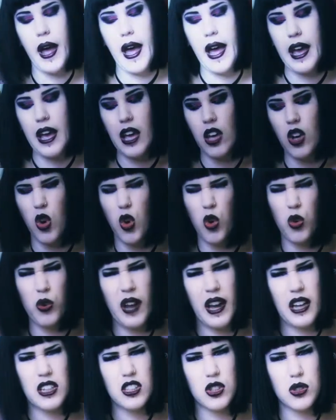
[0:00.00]
a all
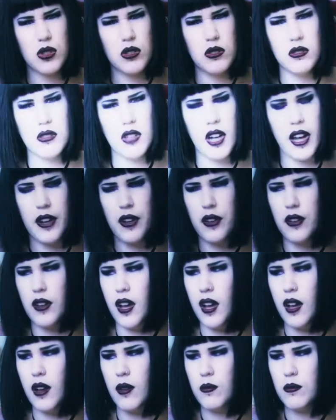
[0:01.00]
natural kind of
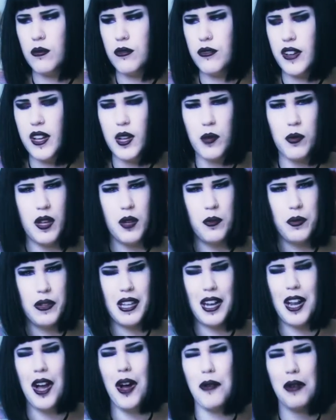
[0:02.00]
um, fake blood, but
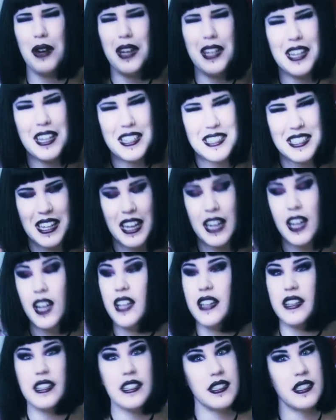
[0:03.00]
then I realized that
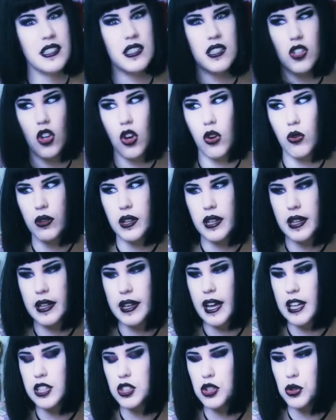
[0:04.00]
this is not really
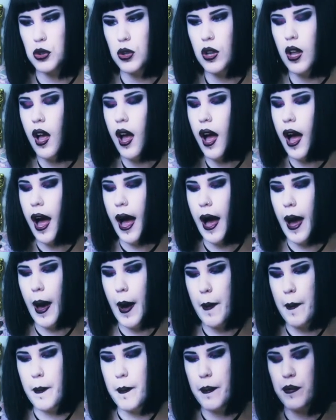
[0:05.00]
natural.
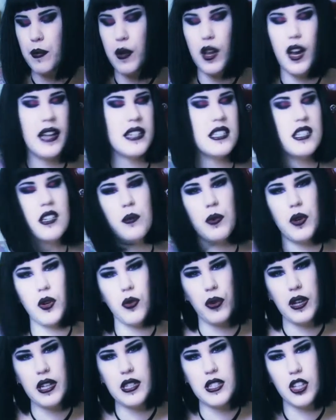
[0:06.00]
Um, but I did a bit
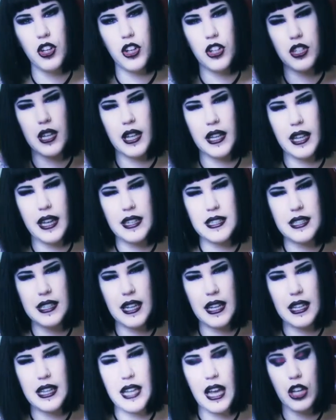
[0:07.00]
of research and they
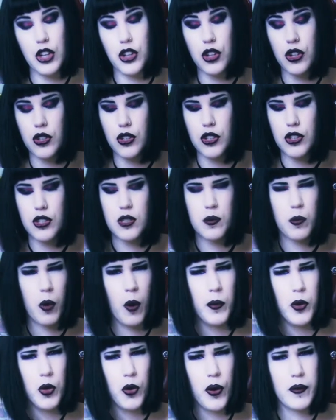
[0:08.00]
said that you could use
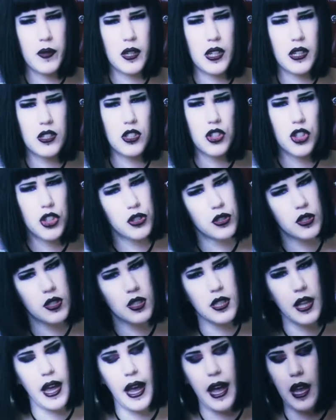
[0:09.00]
pomegranate
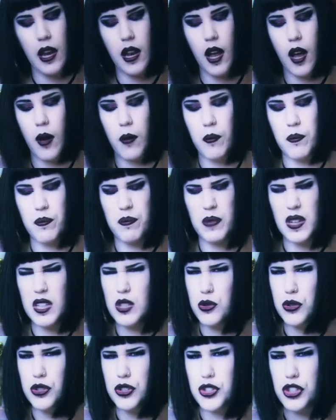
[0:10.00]
juice and um,
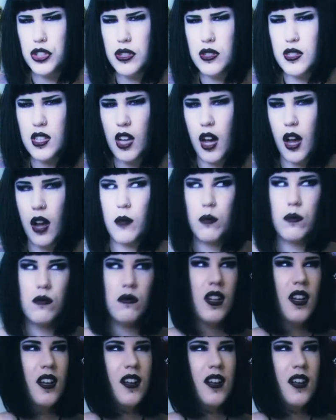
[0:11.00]
beetroot juice. I'm